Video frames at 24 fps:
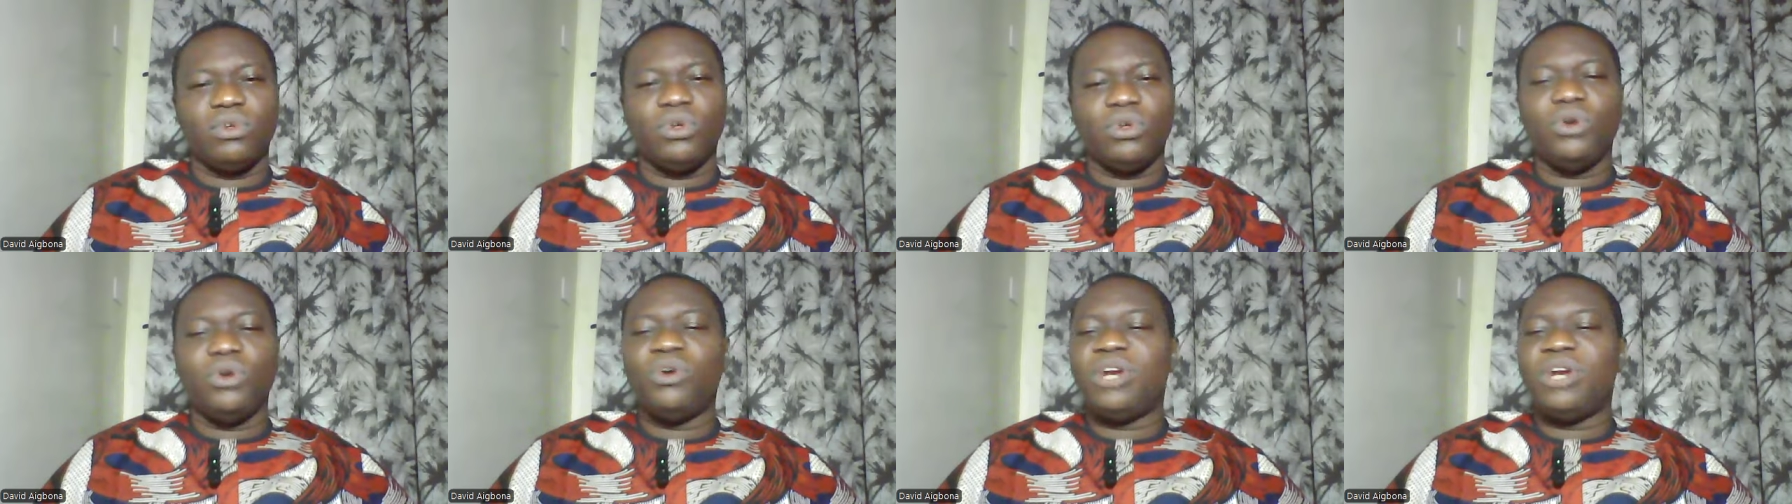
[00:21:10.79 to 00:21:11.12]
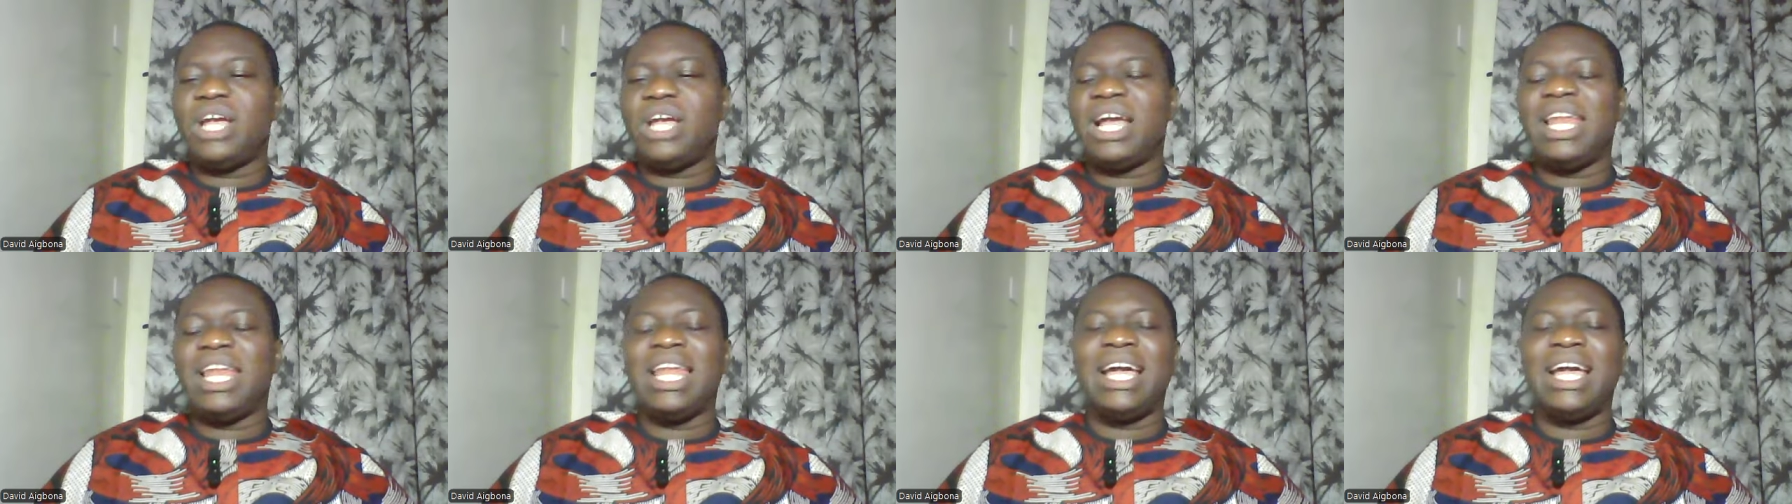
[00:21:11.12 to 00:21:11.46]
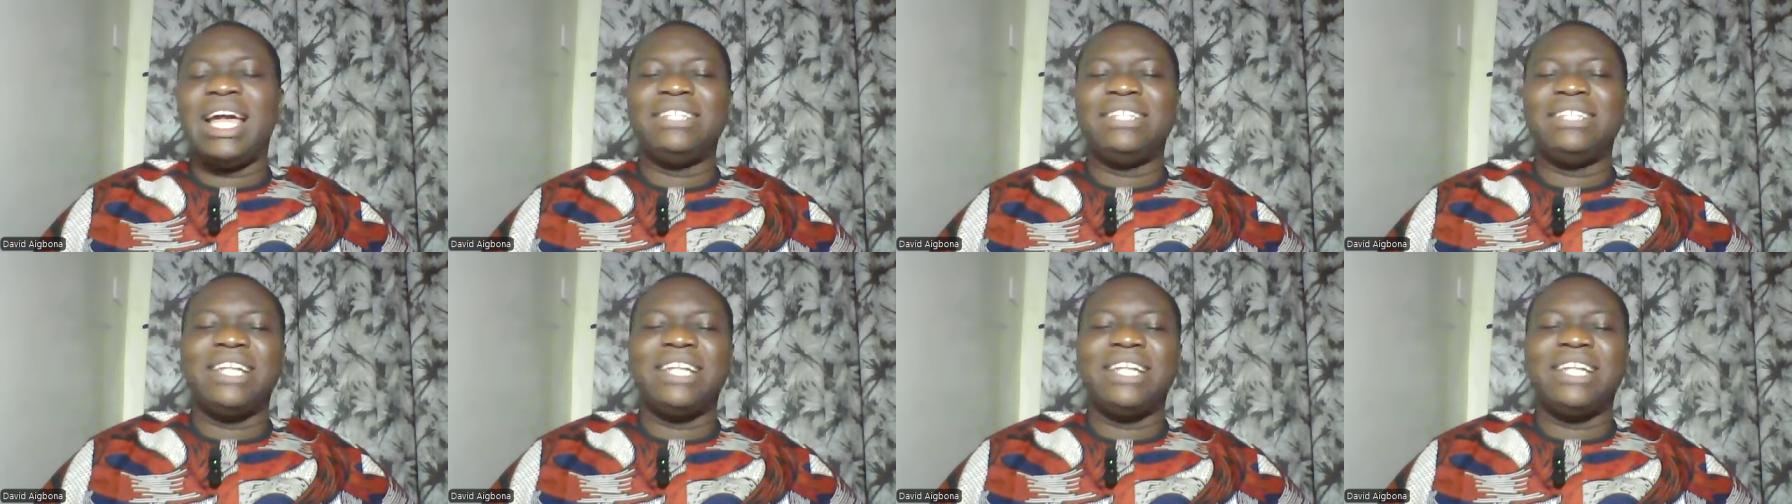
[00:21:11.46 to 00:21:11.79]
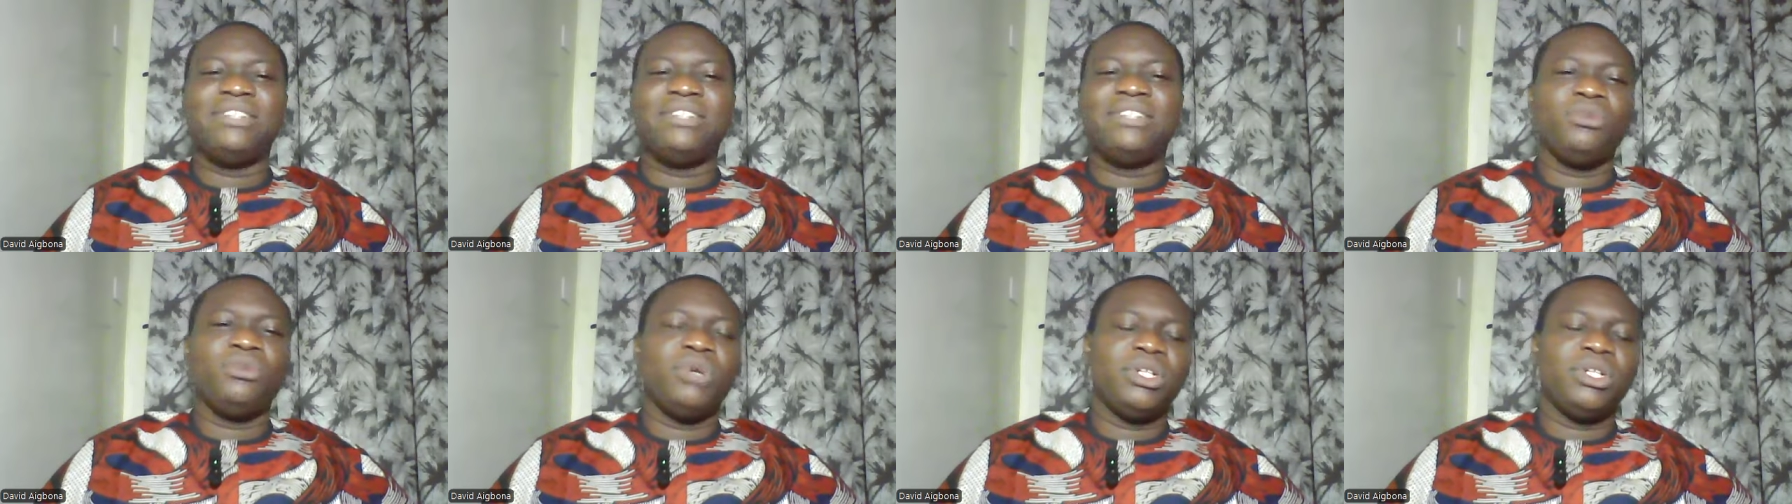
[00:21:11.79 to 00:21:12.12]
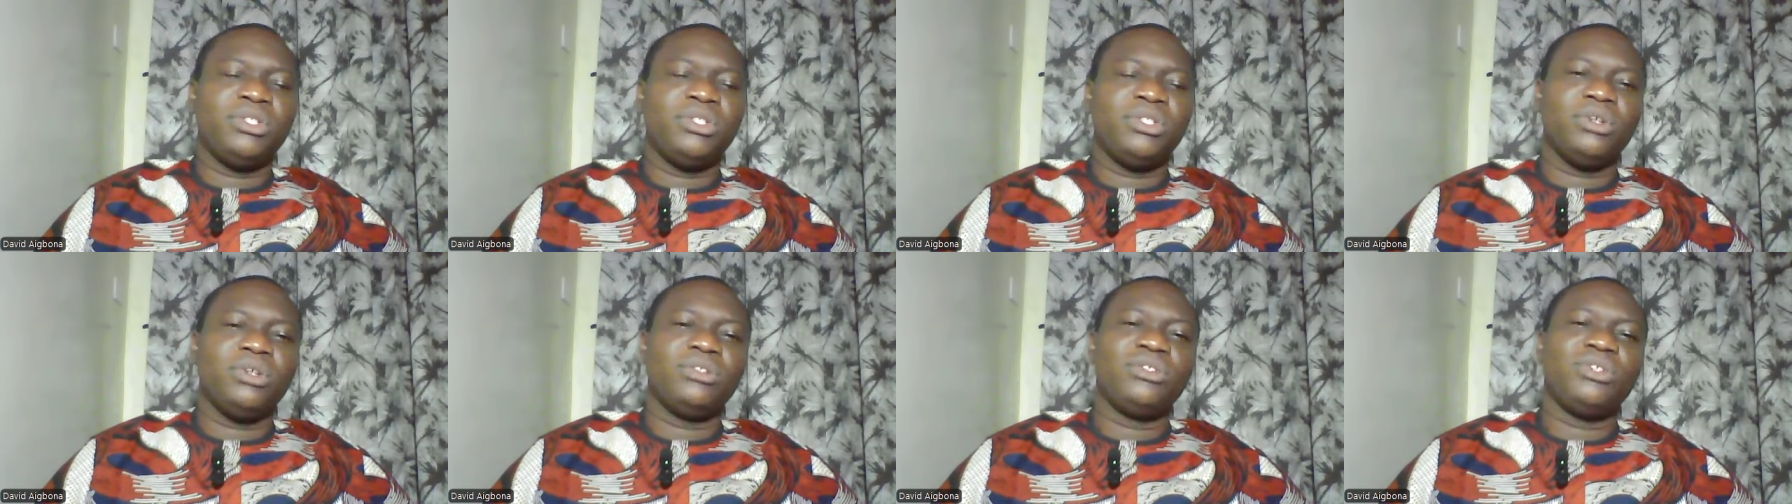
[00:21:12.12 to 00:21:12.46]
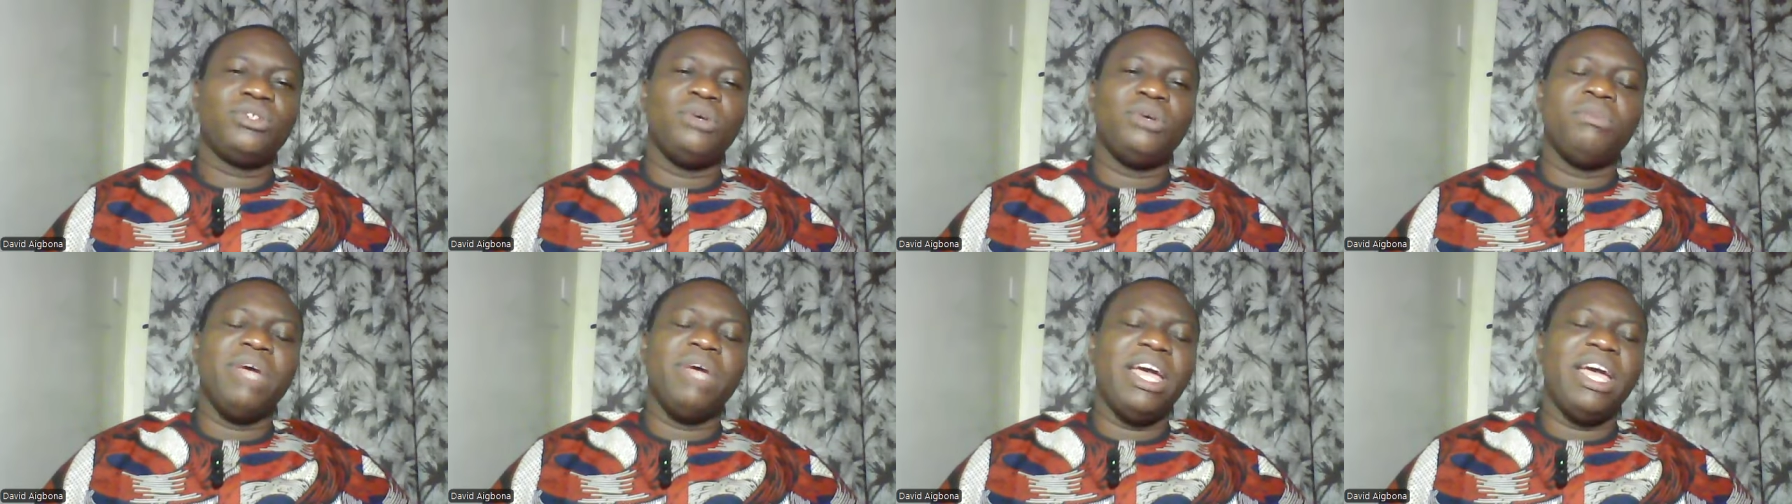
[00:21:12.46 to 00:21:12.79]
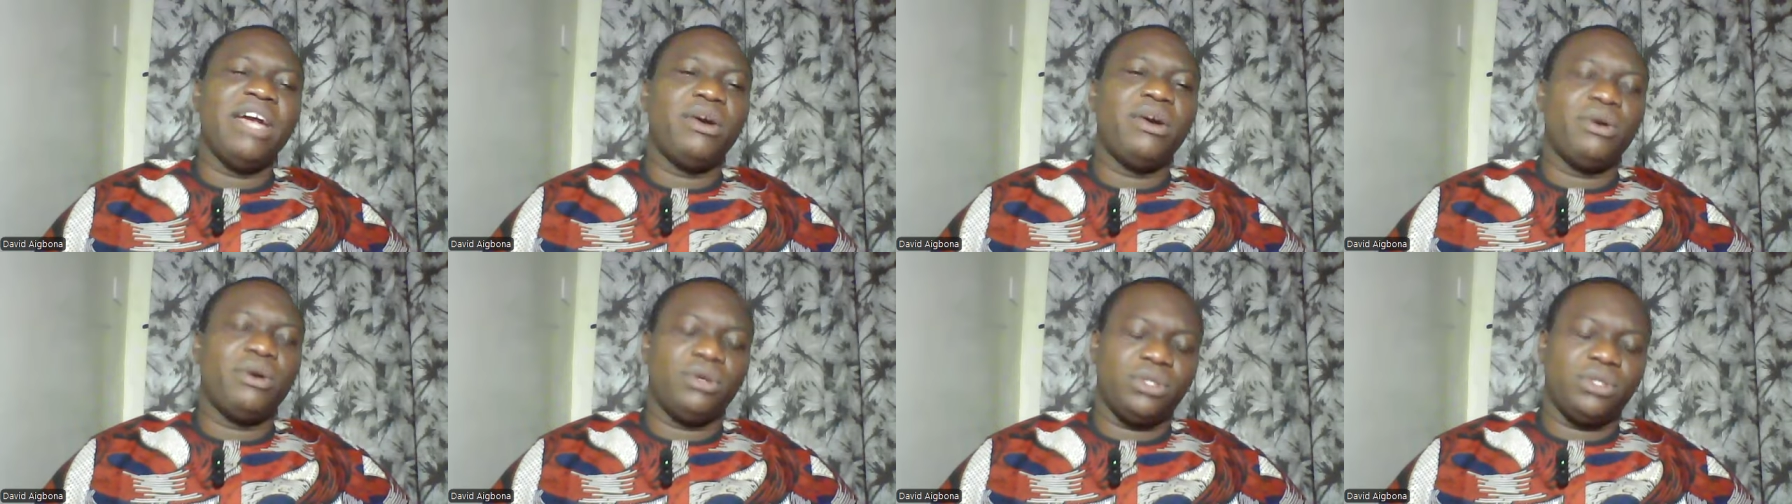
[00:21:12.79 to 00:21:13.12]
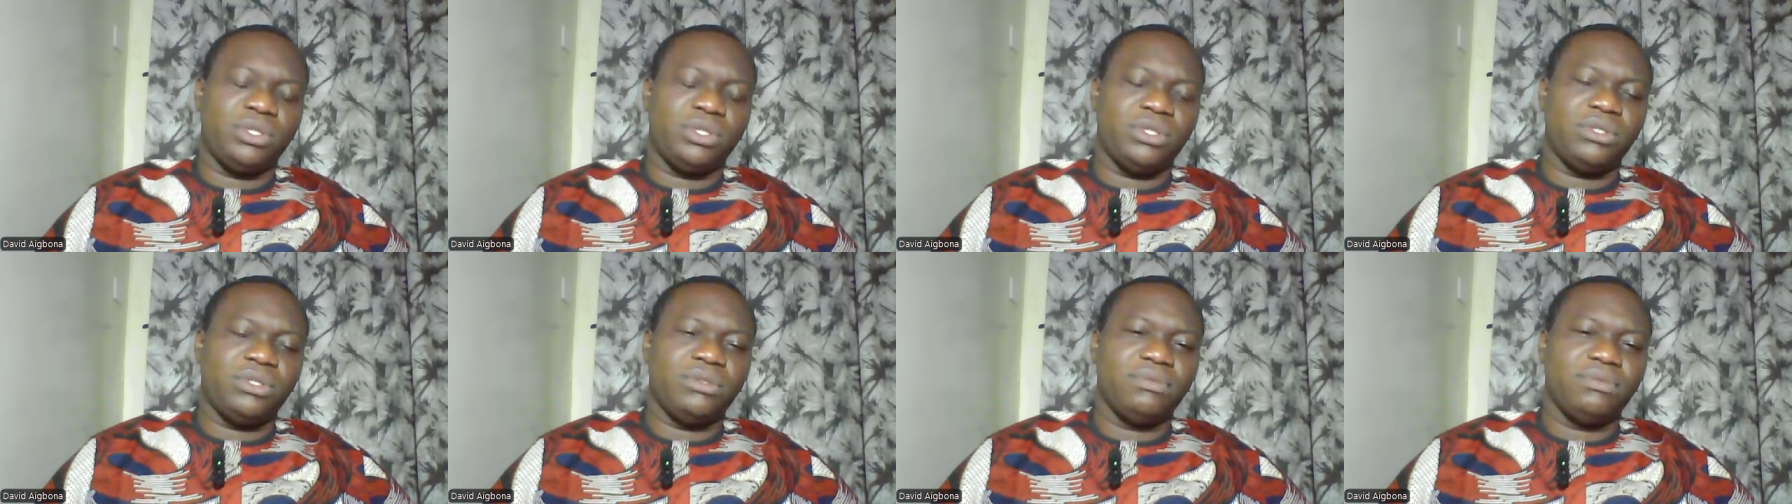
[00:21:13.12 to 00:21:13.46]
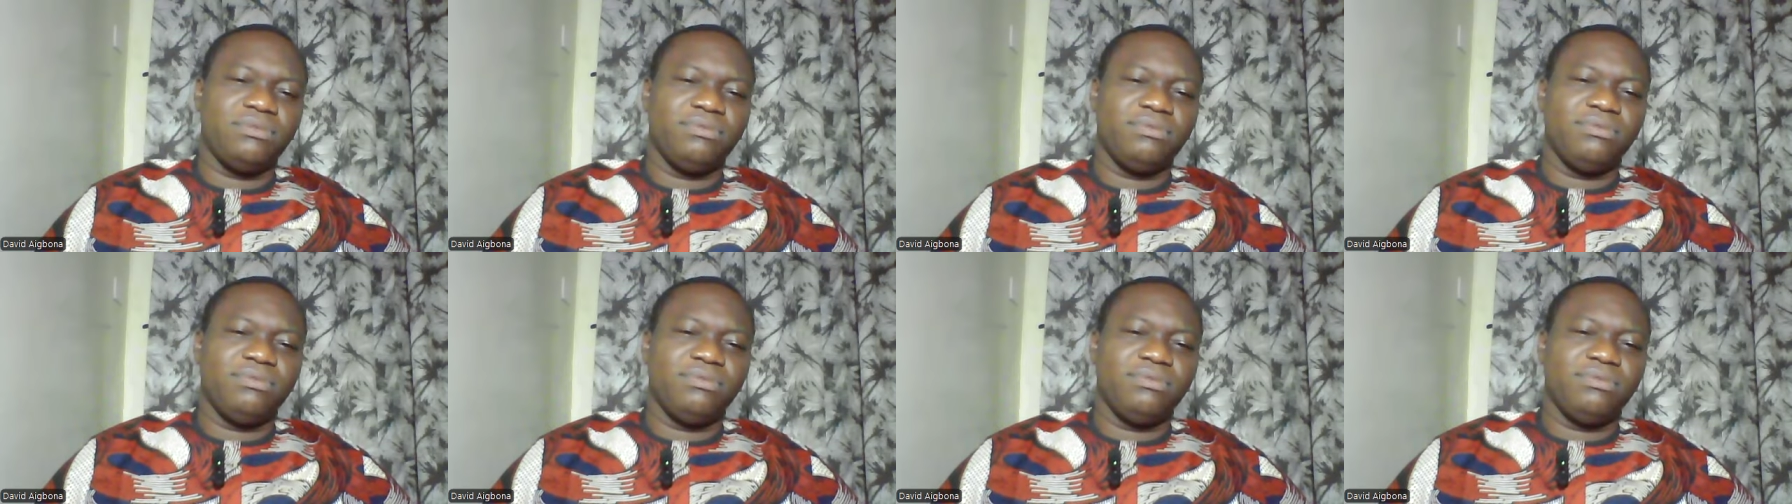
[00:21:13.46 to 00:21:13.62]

you realize that you were taught some errors